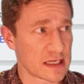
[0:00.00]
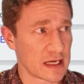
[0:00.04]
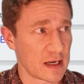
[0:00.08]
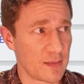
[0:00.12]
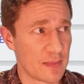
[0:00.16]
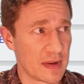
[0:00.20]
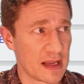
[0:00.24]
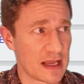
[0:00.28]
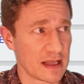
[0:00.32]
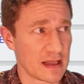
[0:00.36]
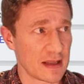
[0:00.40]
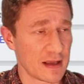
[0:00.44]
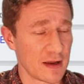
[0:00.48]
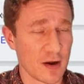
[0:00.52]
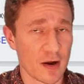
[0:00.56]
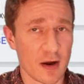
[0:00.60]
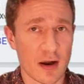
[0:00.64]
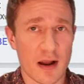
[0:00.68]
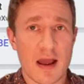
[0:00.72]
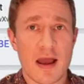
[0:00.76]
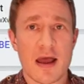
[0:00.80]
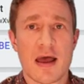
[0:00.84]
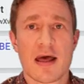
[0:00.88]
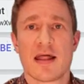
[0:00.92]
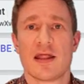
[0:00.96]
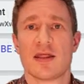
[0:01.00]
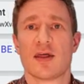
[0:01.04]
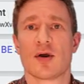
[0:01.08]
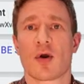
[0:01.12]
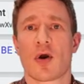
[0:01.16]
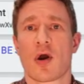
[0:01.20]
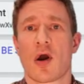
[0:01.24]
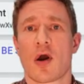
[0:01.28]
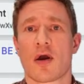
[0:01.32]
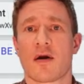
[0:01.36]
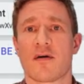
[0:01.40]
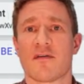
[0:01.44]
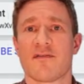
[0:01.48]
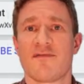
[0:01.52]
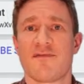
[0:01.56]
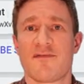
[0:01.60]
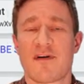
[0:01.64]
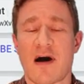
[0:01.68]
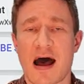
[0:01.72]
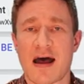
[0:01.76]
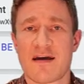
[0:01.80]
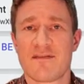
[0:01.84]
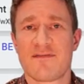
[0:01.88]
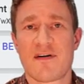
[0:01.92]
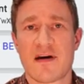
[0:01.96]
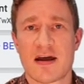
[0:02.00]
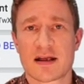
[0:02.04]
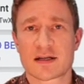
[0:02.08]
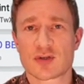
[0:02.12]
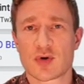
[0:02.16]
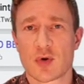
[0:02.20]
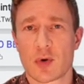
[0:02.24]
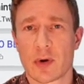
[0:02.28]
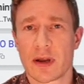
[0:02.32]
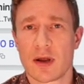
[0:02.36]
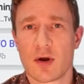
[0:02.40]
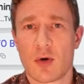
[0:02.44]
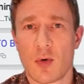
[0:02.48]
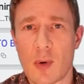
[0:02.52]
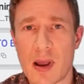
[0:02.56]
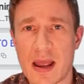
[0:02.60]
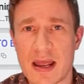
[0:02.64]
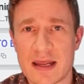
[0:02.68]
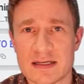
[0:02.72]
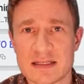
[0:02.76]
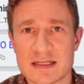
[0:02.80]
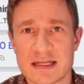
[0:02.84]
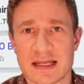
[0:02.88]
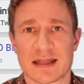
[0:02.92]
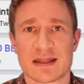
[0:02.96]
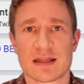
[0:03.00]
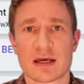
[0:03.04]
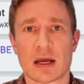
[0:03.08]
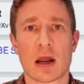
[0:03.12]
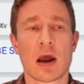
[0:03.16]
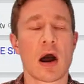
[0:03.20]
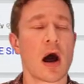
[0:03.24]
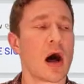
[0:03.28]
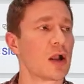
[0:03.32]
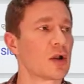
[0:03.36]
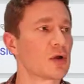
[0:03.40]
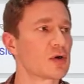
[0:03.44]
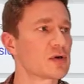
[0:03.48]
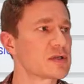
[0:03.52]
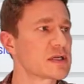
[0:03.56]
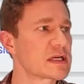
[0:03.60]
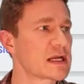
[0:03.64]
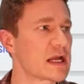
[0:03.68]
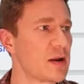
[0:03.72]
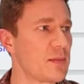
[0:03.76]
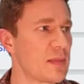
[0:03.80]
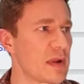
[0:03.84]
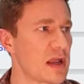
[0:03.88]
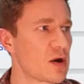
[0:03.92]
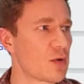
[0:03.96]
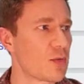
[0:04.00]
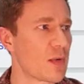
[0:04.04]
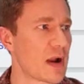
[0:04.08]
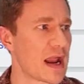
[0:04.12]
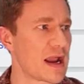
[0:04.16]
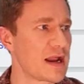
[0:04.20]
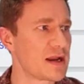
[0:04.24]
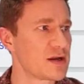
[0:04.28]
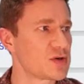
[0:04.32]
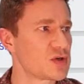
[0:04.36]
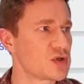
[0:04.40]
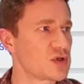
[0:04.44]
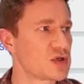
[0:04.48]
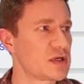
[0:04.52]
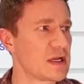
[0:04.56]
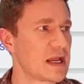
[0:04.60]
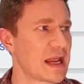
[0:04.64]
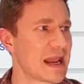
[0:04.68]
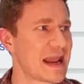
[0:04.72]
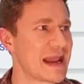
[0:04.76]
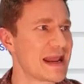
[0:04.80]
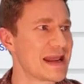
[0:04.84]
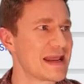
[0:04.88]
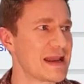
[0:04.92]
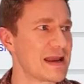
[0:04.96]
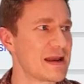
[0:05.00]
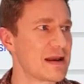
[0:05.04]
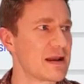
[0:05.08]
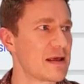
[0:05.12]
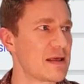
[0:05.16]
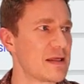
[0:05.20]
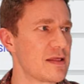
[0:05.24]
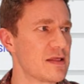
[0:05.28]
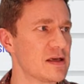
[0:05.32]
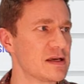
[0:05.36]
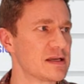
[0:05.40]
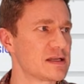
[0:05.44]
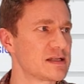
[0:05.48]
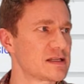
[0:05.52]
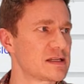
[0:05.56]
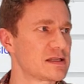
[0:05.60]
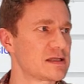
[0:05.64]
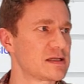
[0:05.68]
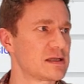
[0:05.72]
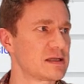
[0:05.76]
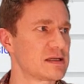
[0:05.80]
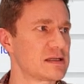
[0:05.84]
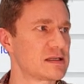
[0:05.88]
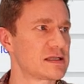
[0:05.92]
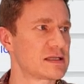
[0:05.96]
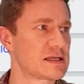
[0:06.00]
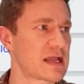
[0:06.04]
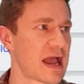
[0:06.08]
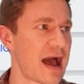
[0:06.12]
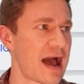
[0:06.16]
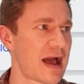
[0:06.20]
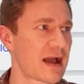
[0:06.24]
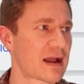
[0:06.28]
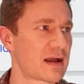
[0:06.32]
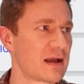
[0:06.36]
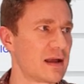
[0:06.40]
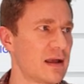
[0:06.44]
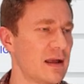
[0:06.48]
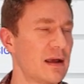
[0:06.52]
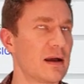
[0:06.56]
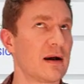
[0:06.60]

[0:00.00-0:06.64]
be in there. There are five factorial ways that the colors can be arranged in this stack.